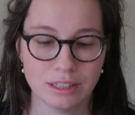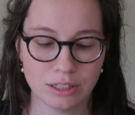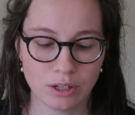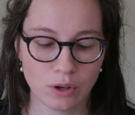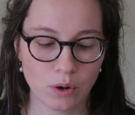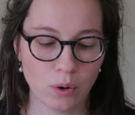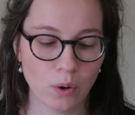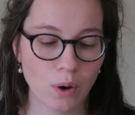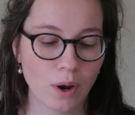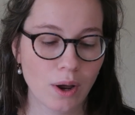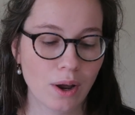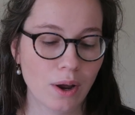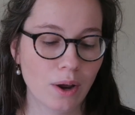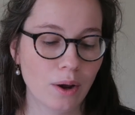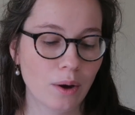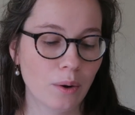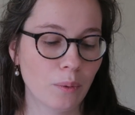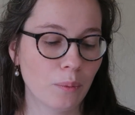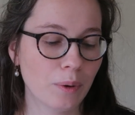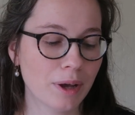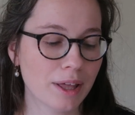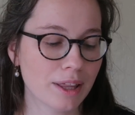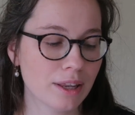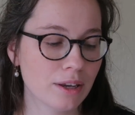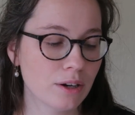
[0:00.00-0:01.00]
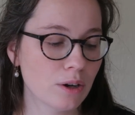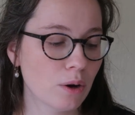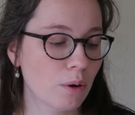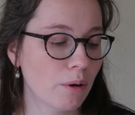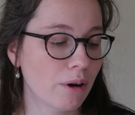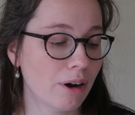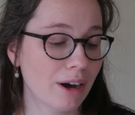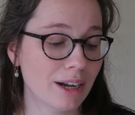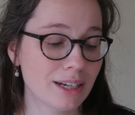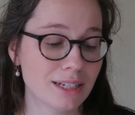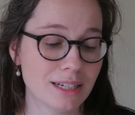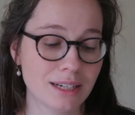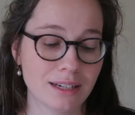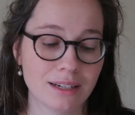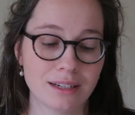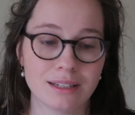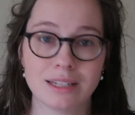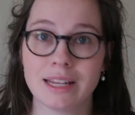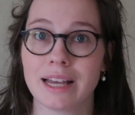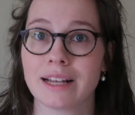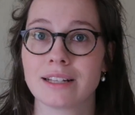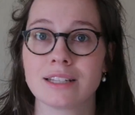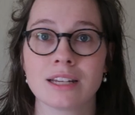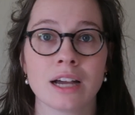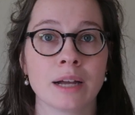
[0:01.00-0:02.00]
So with no, I didn't
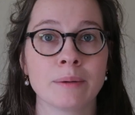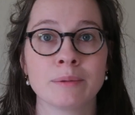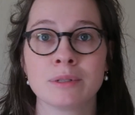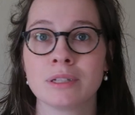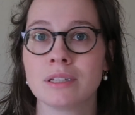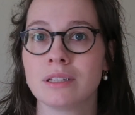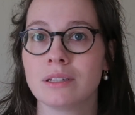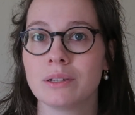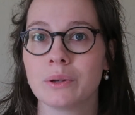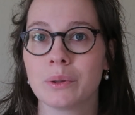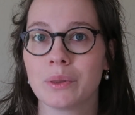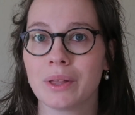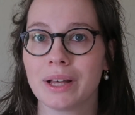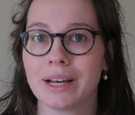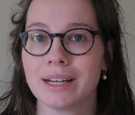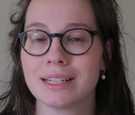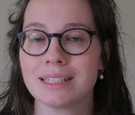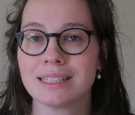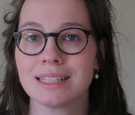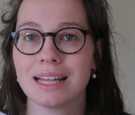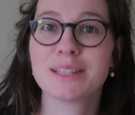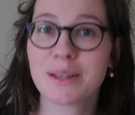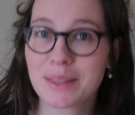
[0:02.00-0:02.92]
take time to do this.